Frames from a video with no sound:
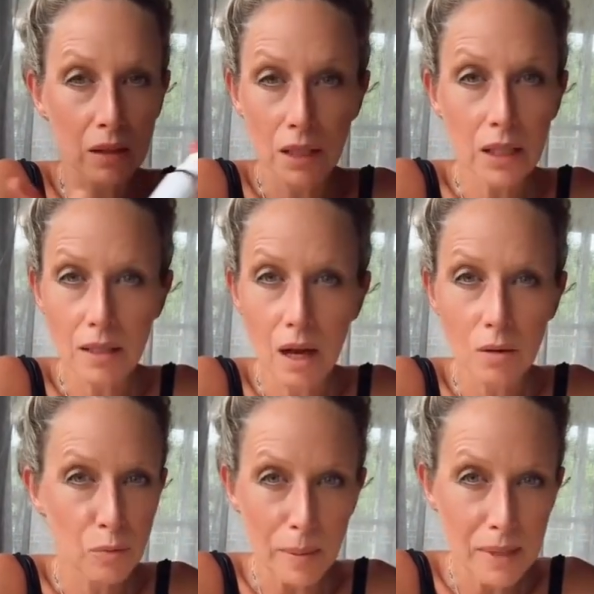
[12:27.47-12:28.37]

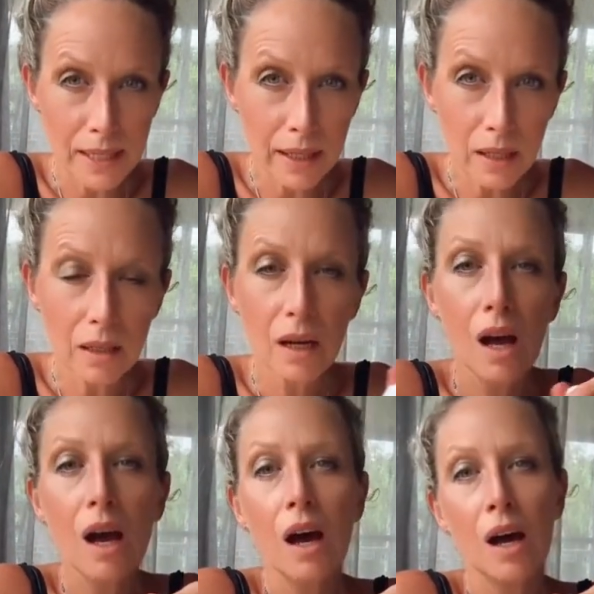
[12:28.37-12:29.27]
elixir remedy
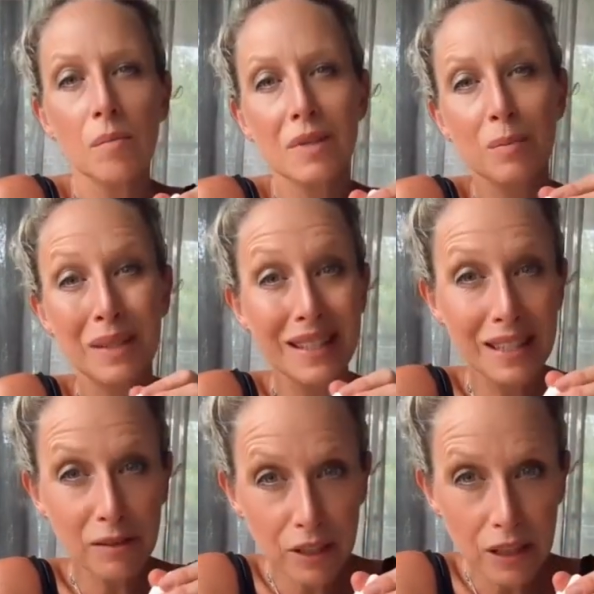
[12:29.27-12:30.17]

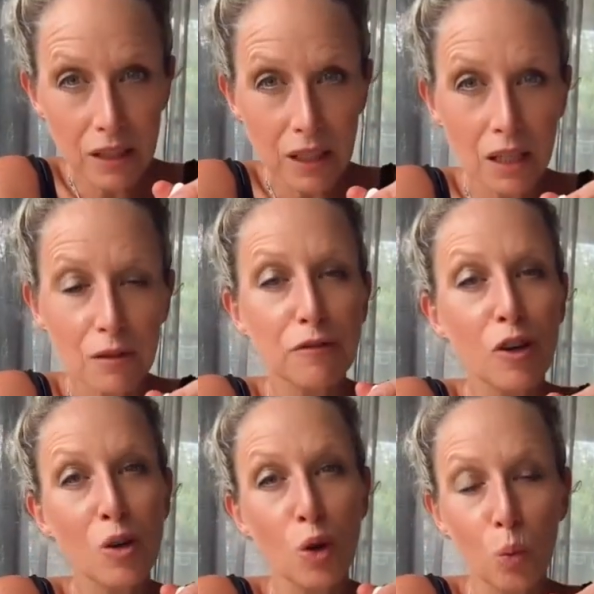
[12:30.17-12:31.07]
specifically
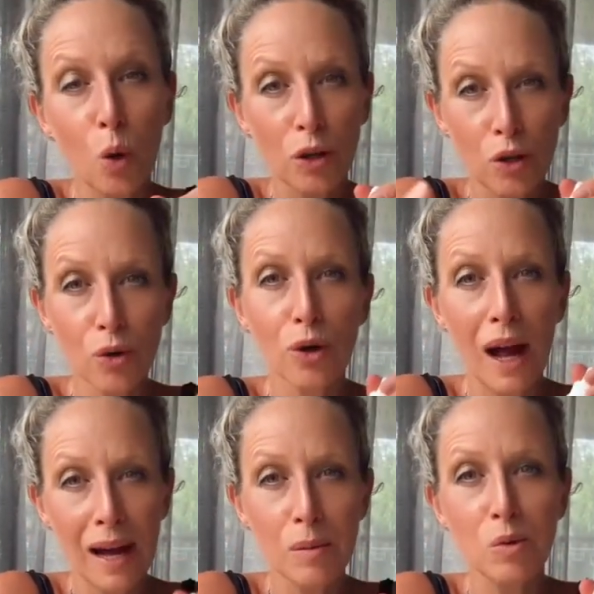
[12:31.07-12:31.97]
for what
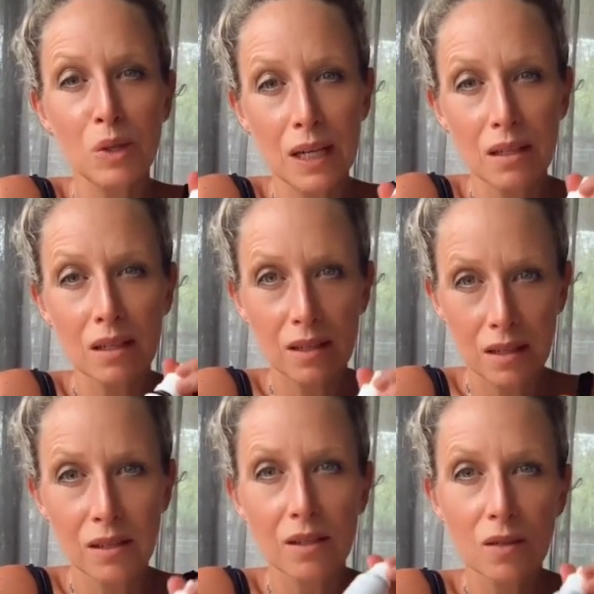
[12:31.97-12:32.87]
your animal needs
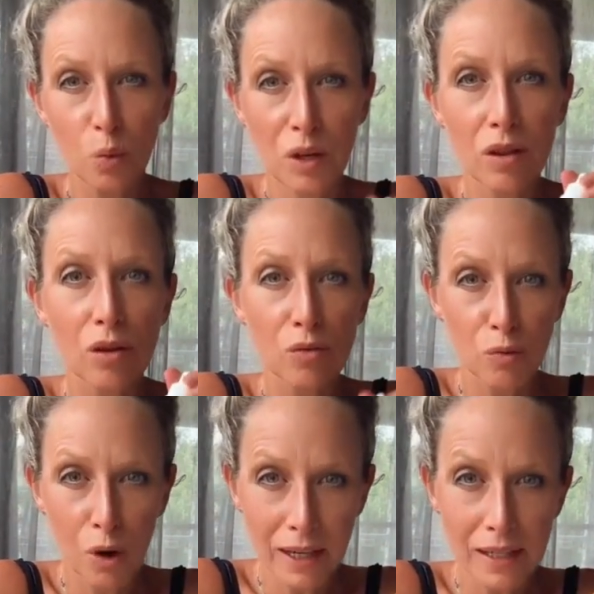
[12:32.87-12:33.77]
assistance with
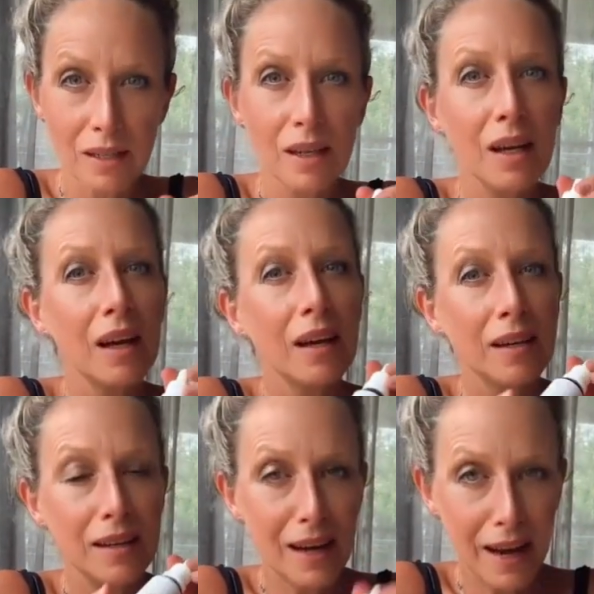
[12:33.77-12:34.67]
right
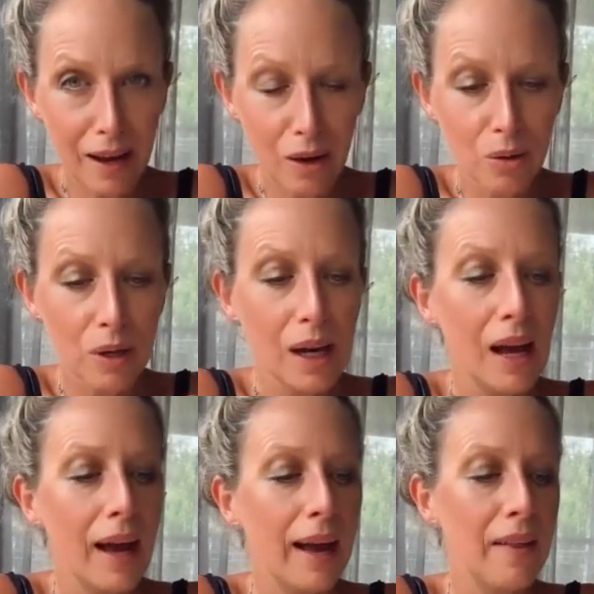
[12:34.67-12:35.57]
now.
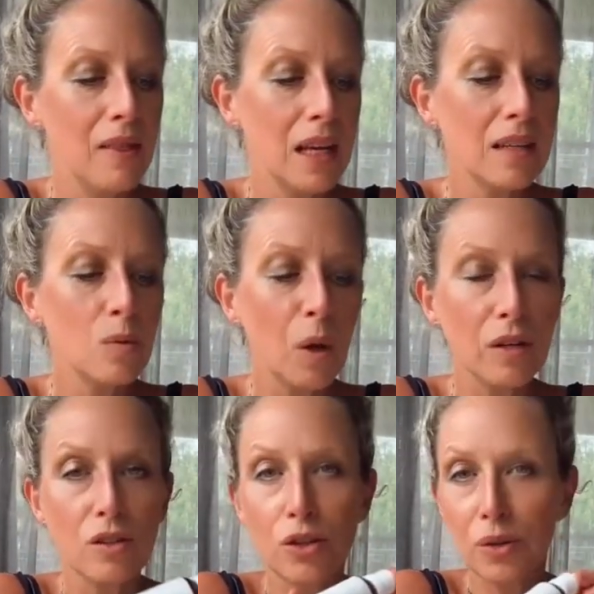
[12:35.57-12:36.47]
And these
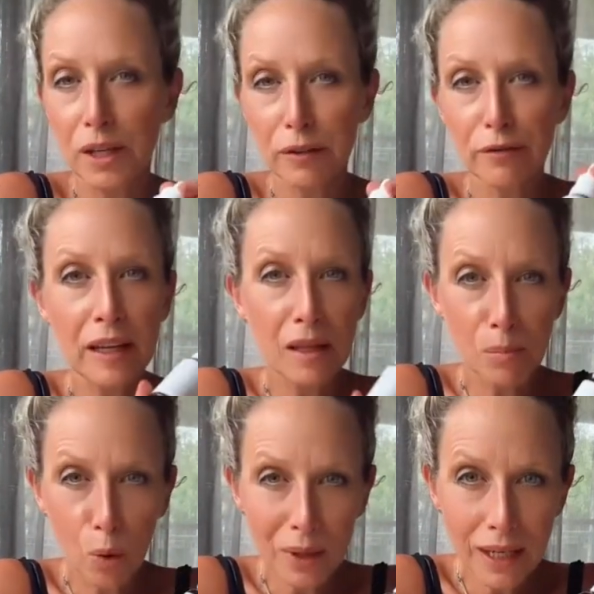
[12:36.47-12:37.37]
ones you give in
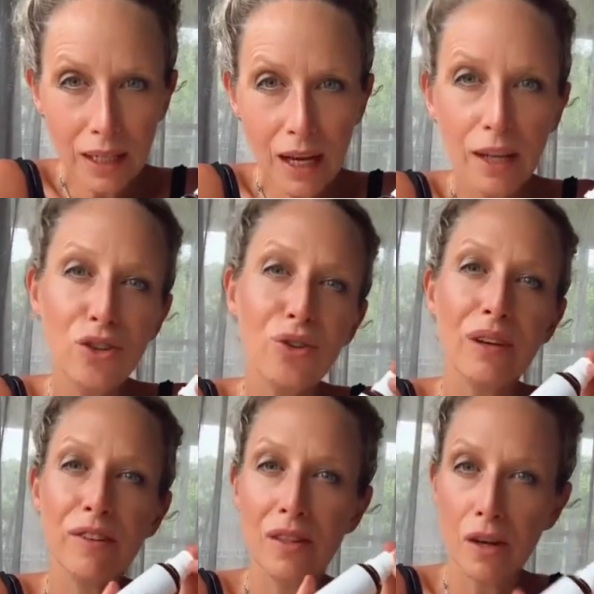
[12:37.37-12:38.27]
the morning and you
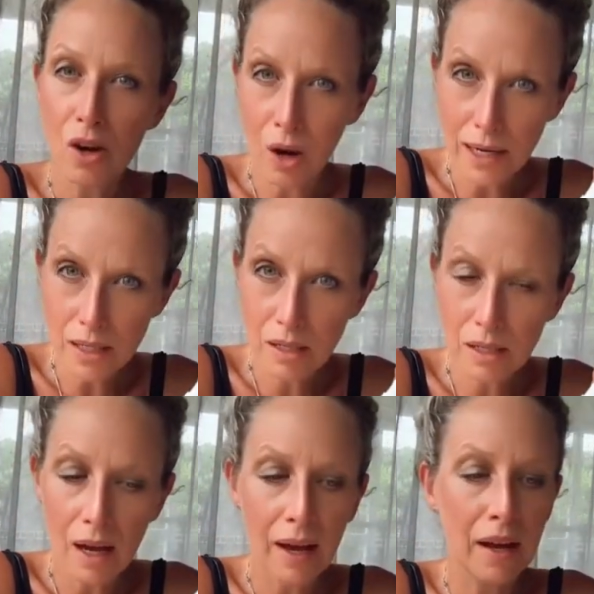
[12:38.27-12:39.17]
give in the
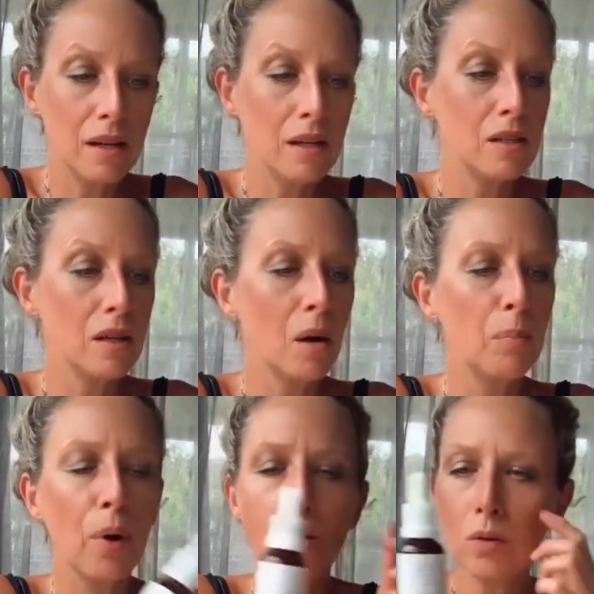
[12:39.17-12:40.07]
night. And a
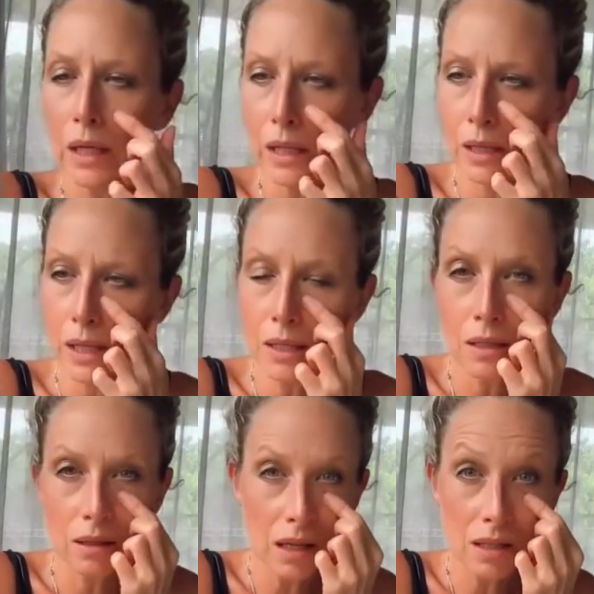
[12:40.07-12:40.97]
bottle like
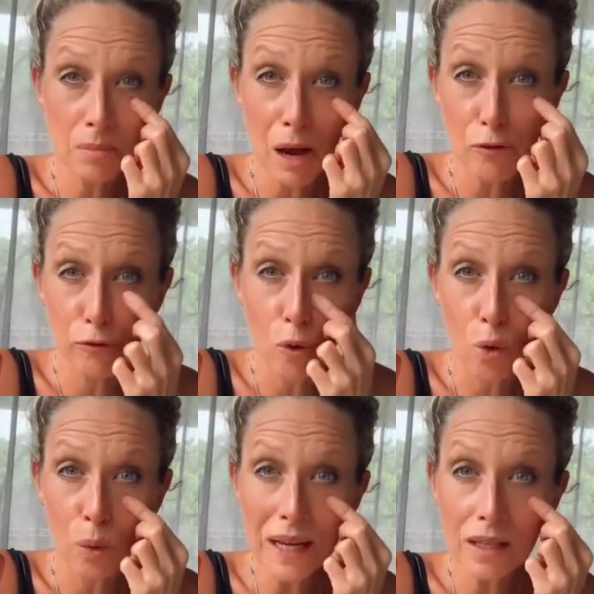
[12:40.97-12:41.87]
this lasts about
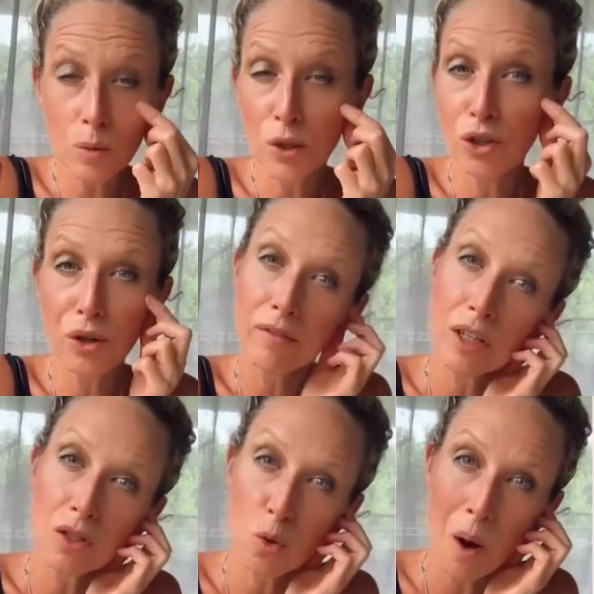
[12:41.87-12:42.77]
4 weeks when you're
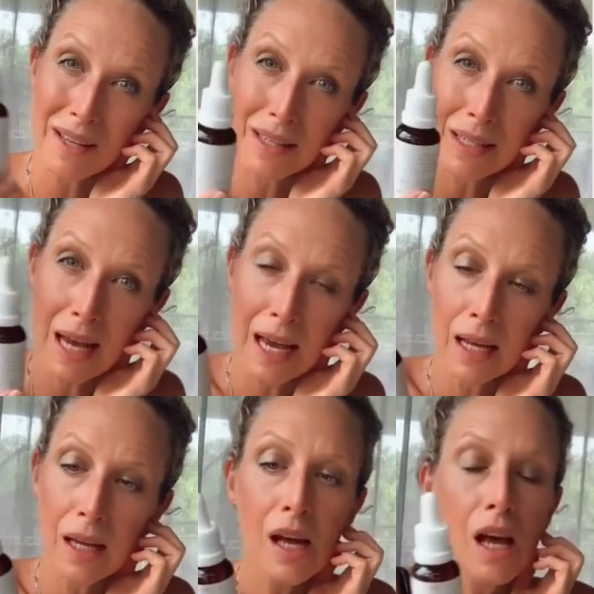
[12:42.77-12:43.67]
giving it twice a
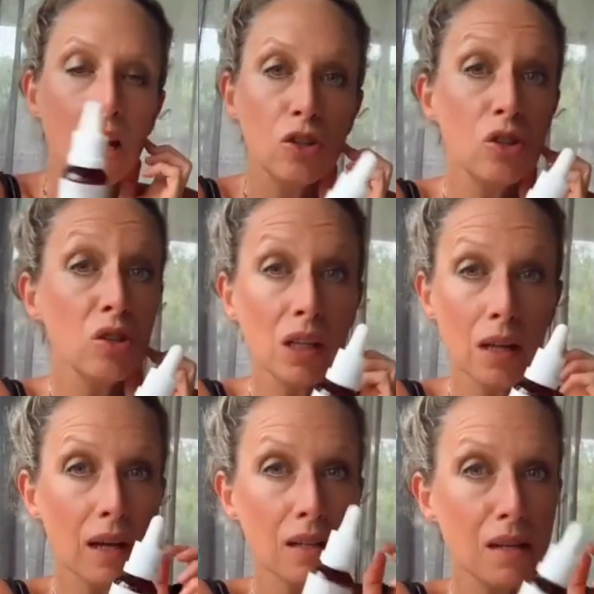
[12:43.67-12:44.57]
day. And
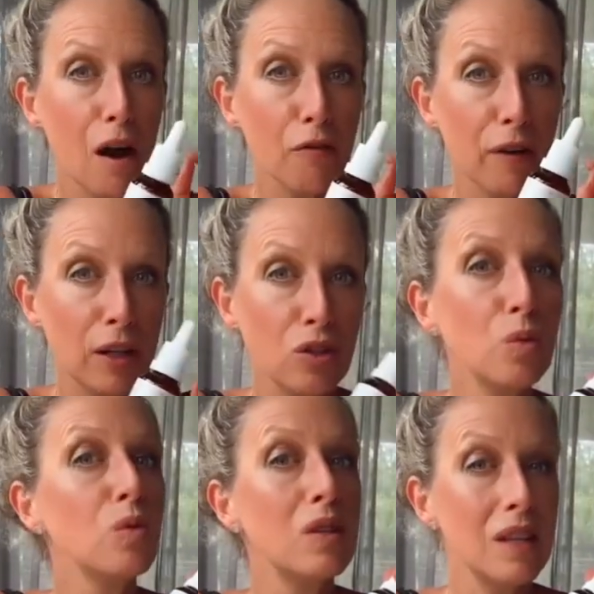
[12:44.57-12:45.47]
usually that's enough, and
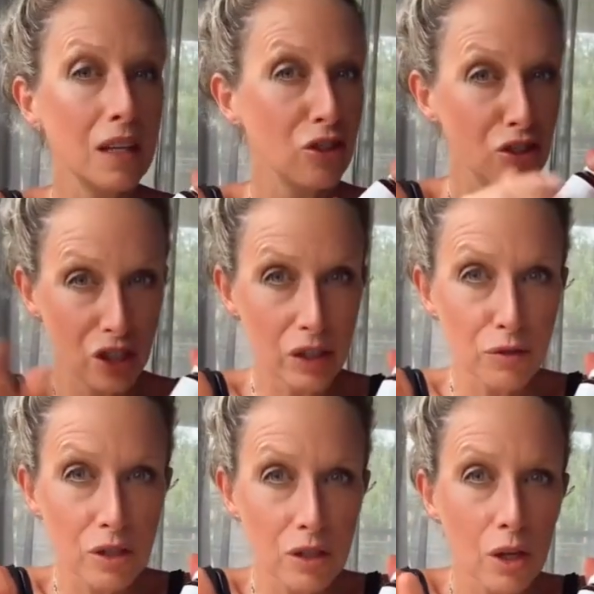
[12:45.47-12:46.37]
you will see a
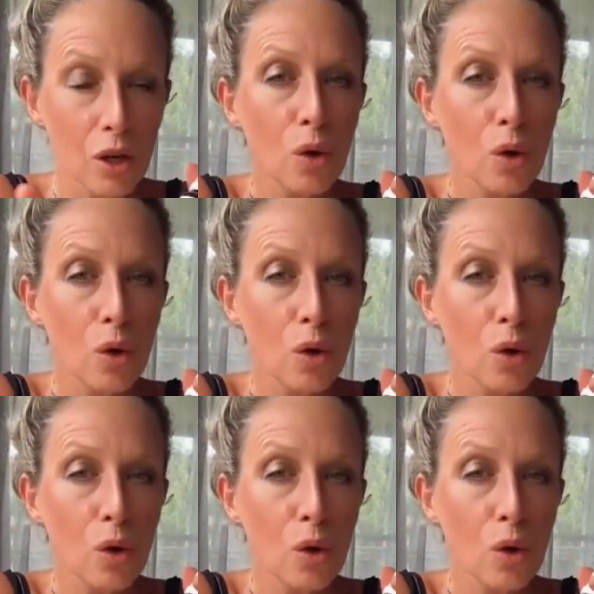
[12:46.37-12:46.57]
shift.